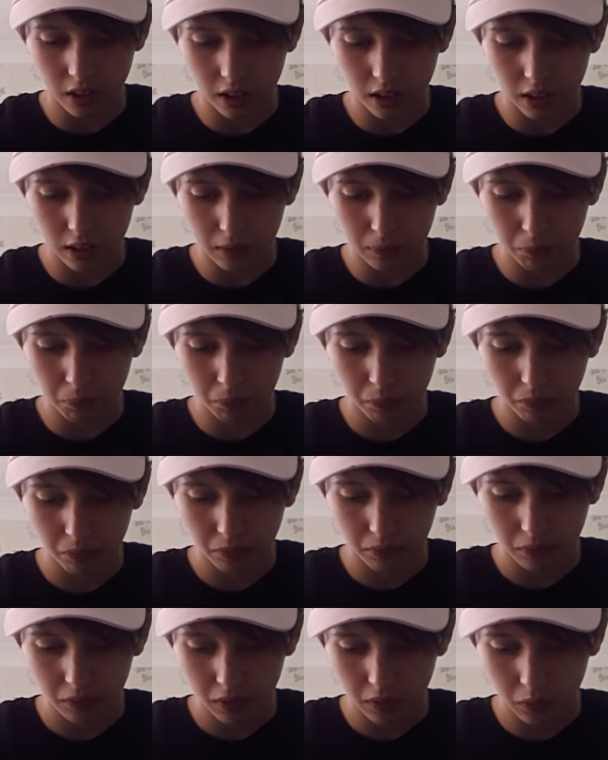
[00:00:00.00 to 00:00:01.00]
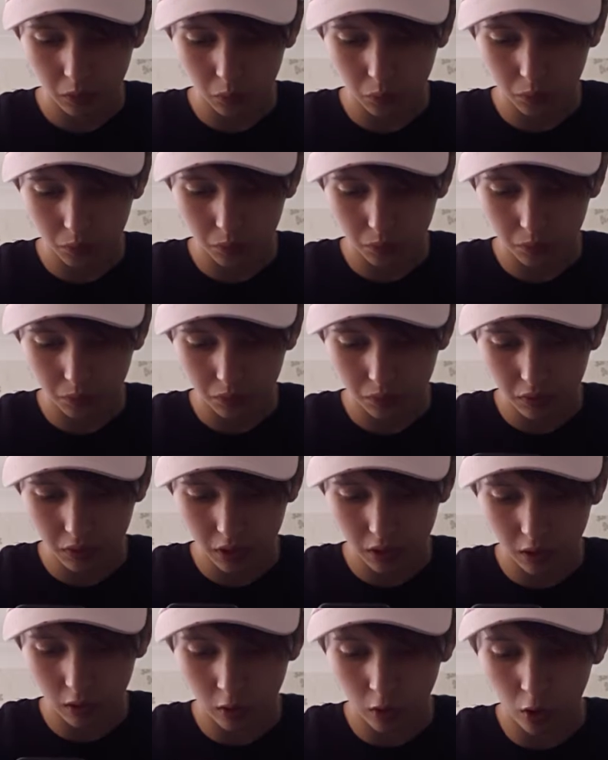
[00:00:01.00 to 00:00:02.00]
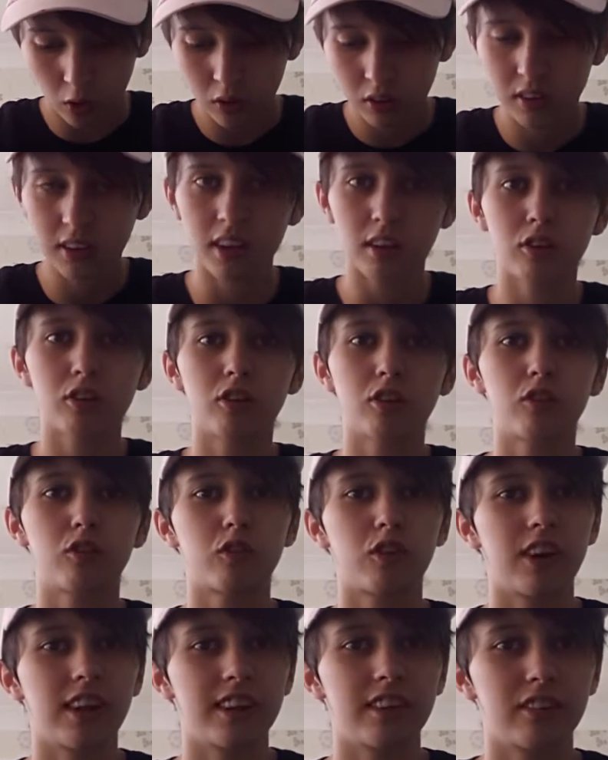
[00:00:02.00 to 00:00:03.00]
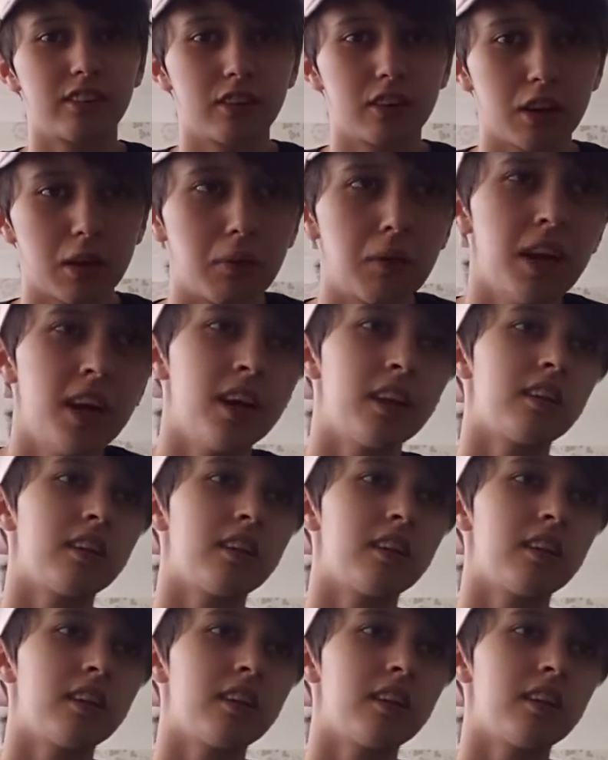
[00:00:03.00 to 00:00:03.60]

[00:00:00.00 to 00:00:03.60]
Um, long distance relationship.